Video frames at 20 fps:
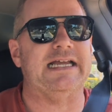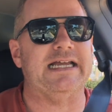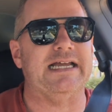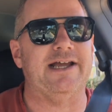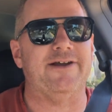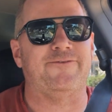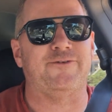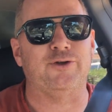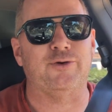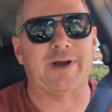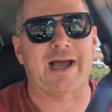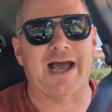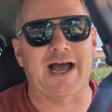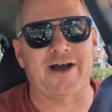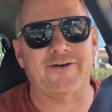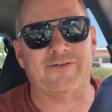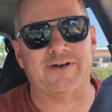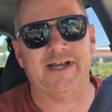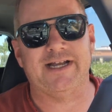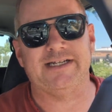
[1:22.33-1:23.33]
If you
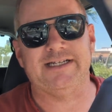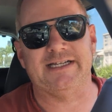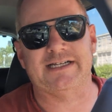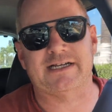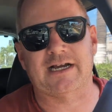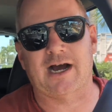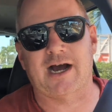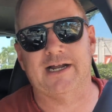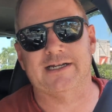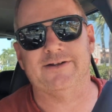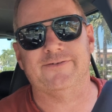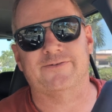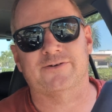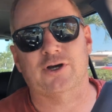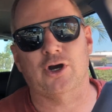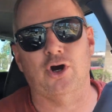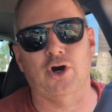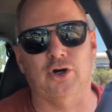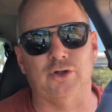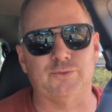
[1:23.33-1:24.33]
have any kind of
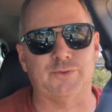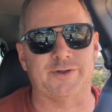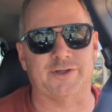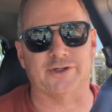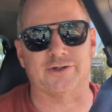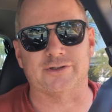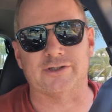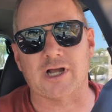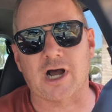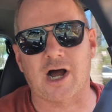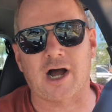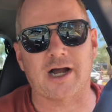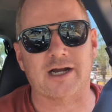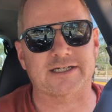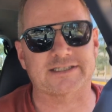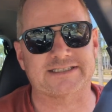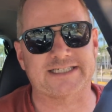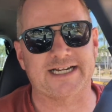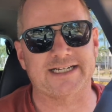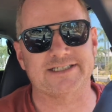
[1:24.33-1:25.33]
code with your knock
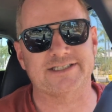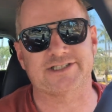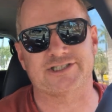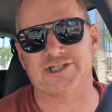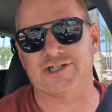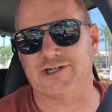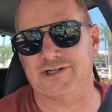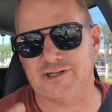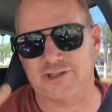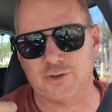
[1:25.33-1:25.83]
sensor,